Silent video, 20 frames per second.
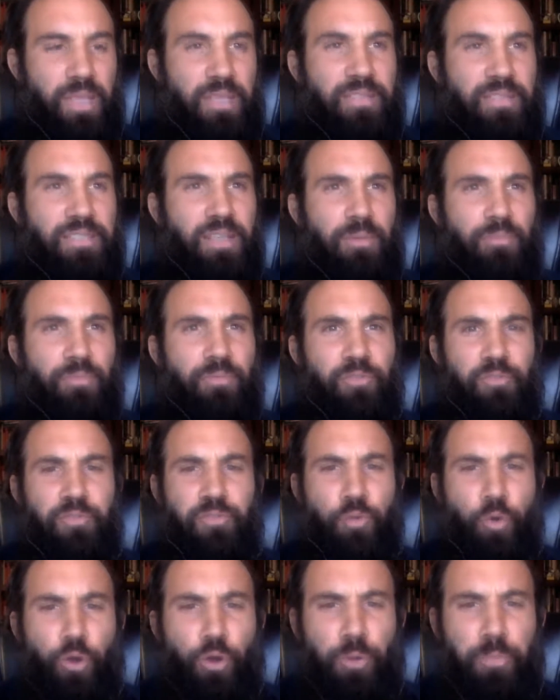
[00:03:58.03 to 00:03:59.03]
is some
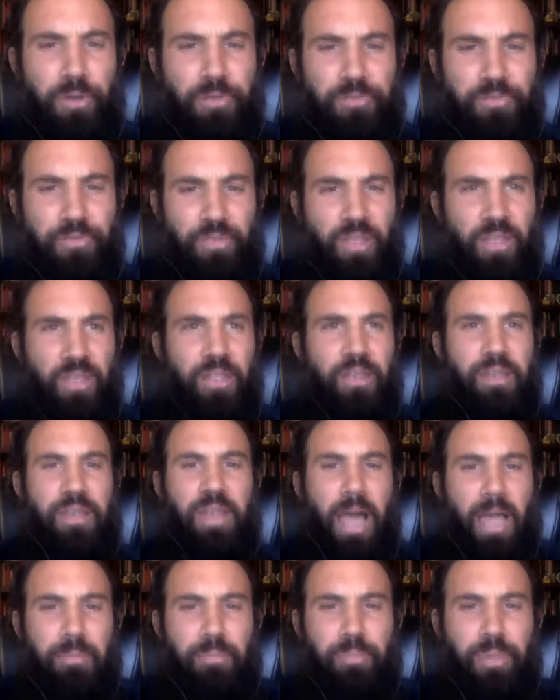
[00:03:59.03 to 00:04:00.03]
form of
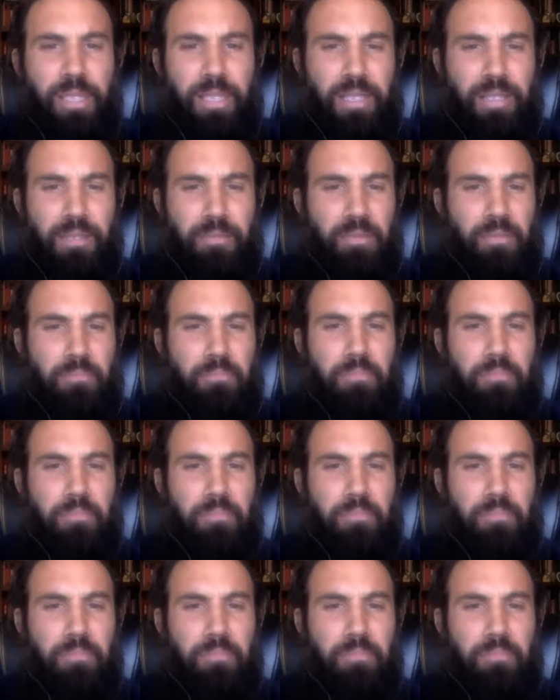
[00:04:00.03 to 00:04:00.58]
not being